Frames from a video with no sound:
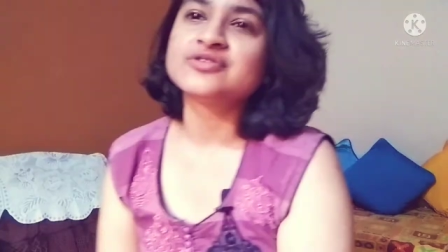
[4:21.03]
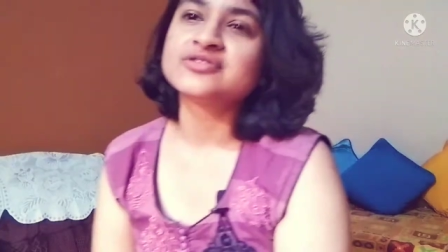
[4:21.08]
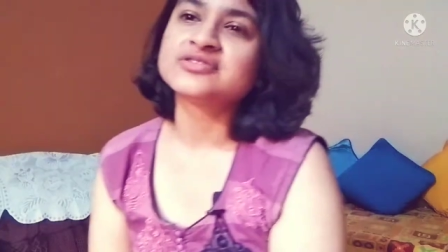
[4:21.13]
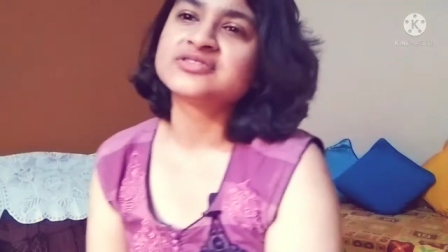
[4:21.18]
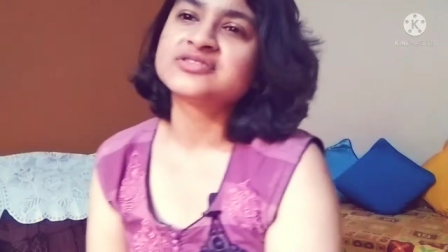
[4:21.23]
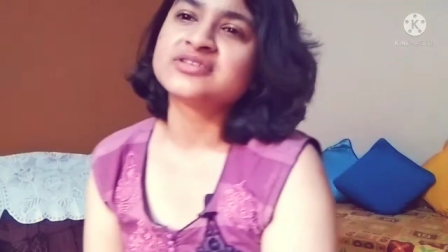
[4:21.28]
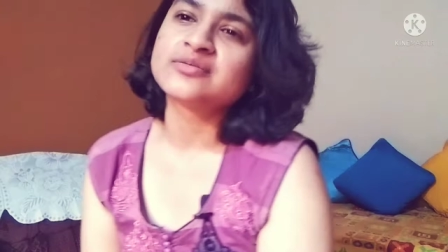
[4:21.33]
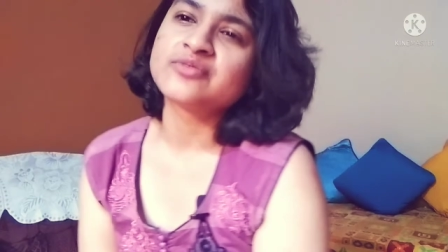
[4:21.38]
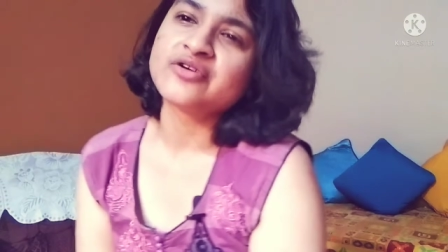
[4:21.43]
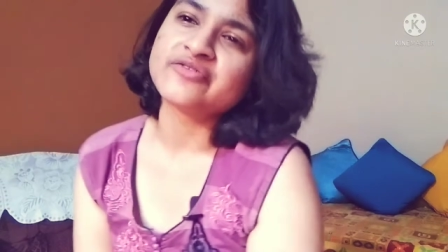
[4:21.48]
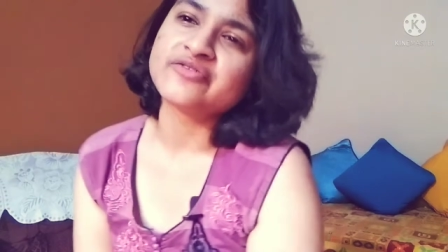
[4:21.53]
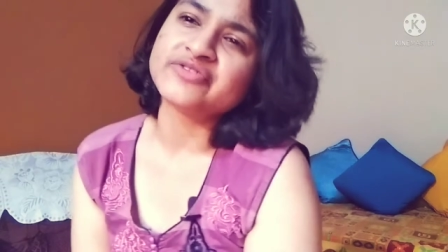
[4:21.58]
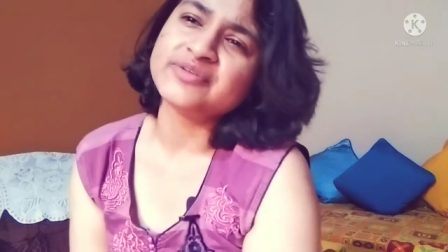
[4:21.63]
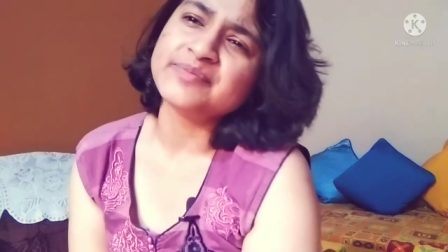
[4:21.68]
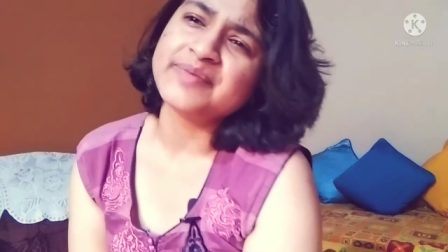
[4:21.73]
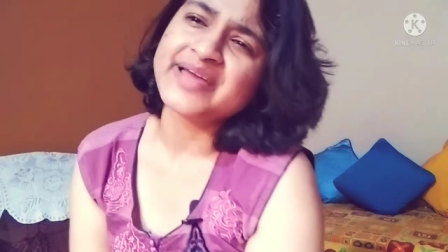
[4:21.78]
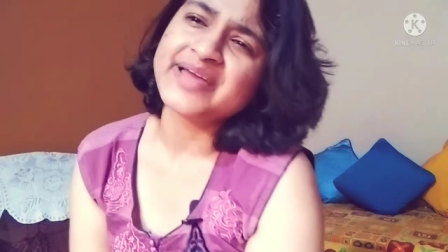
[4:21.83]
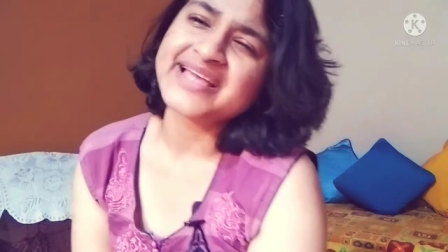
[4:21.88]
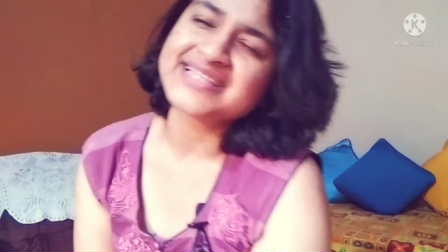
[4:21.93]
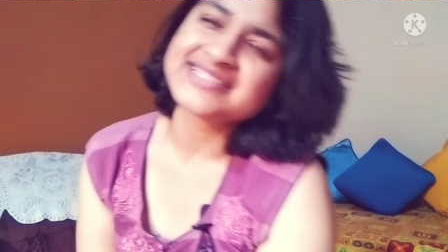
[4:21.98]
was some of the
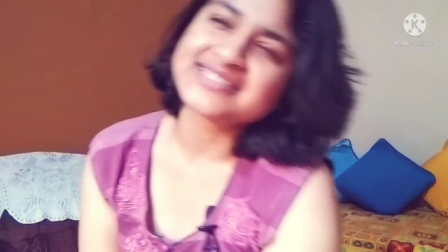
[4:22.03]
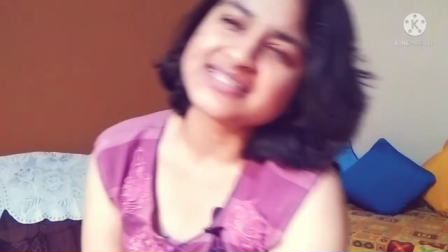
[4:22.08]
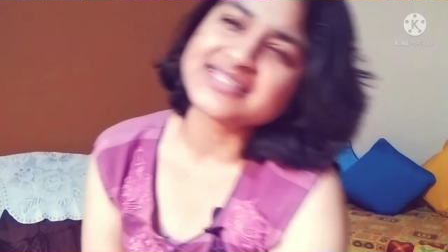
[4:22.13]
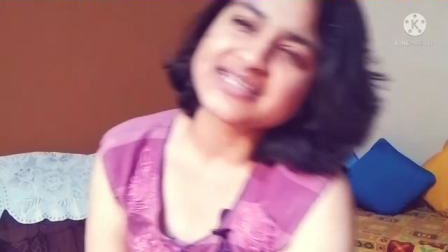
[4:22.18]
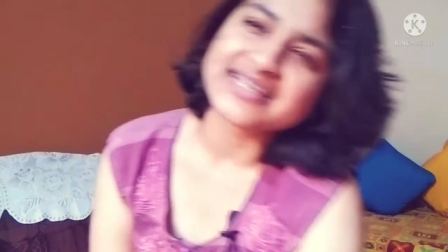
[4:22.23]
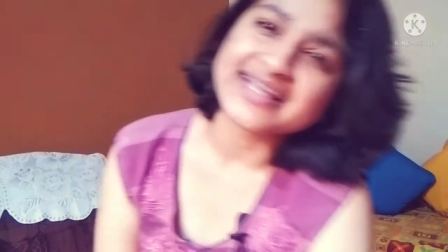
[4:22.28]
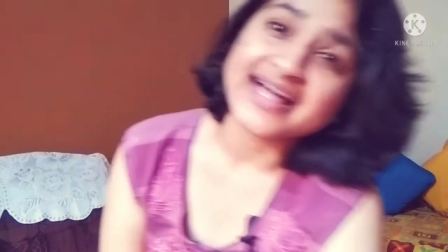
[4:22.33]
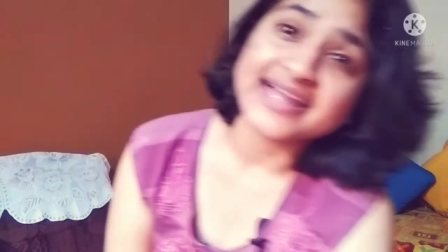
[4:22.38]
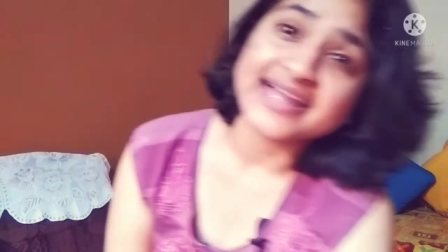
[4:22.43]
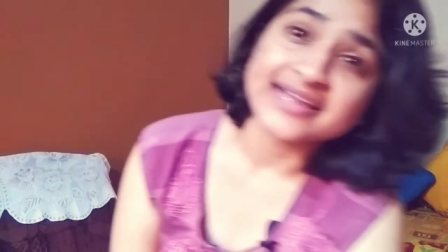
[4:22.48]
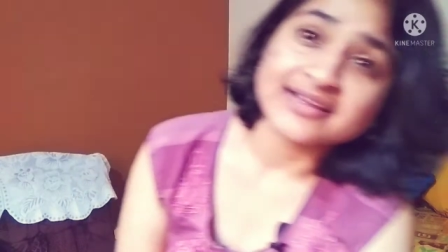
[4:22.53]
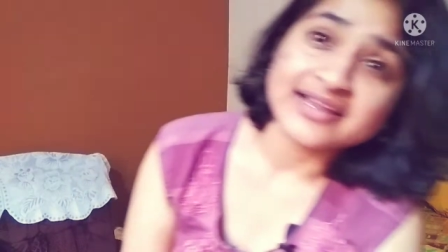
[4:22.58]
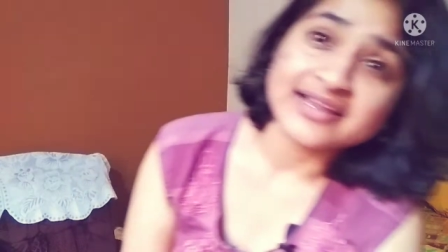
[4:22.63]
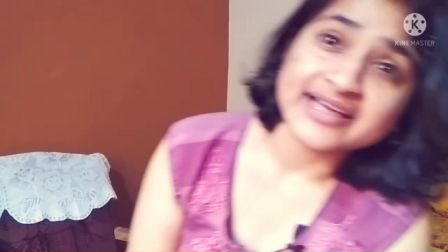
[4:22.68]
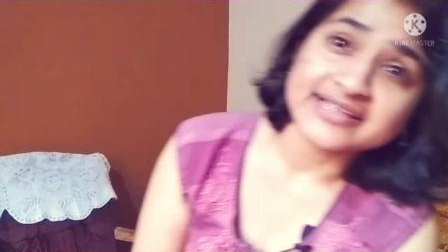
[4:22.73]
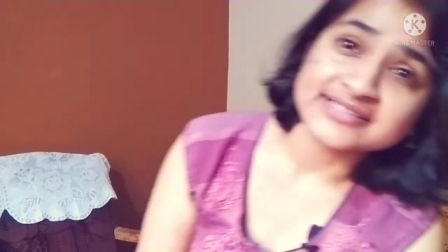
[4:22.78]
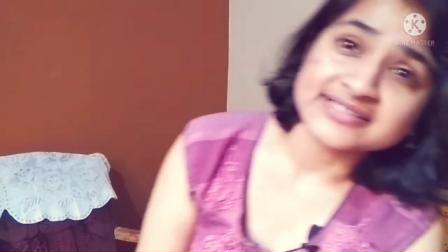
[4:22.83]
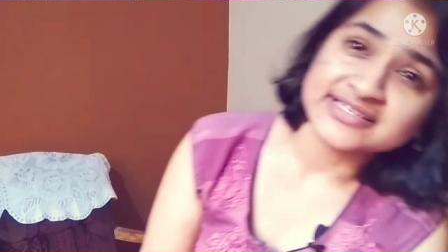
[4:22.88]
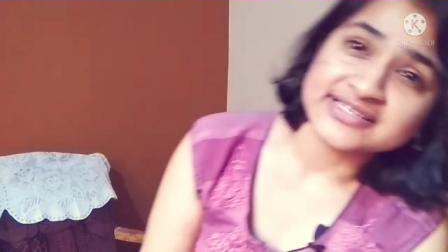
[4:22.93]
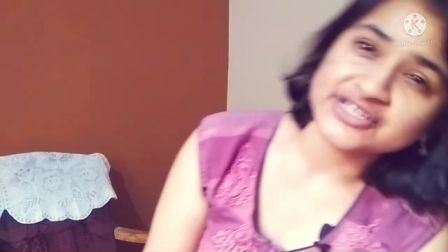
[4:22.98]
basic
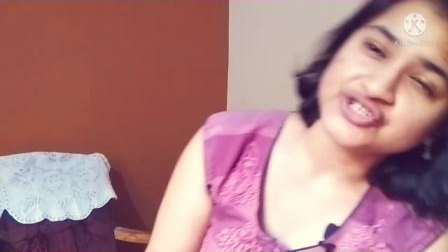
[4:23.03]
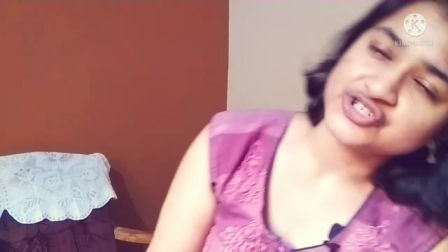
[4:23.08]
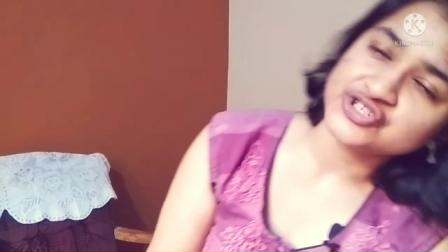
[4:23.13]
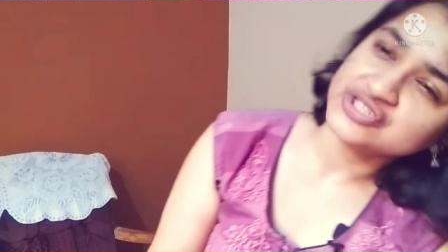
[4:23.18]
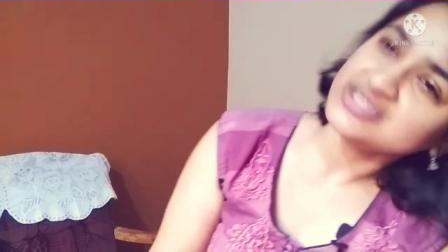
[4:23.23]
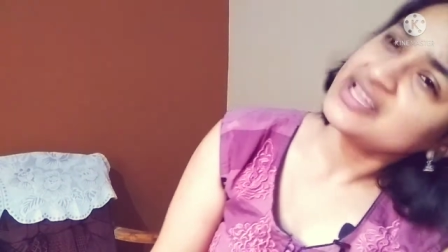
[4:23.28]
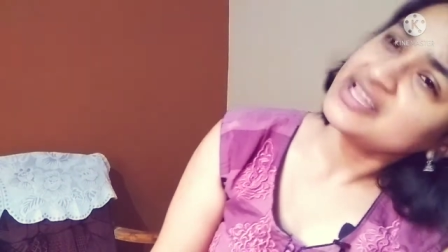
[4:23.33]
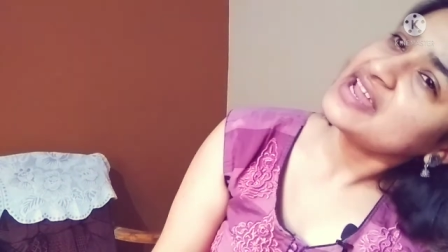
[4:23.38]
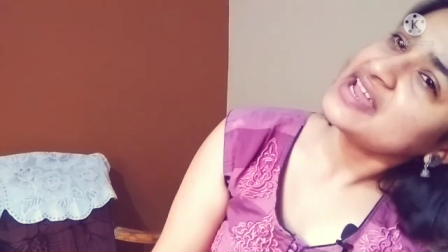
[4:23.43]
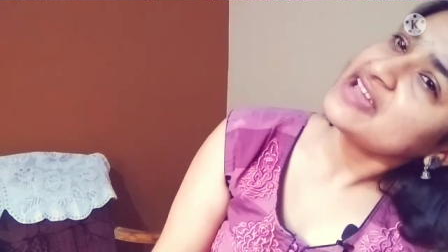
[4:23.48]
analyzation that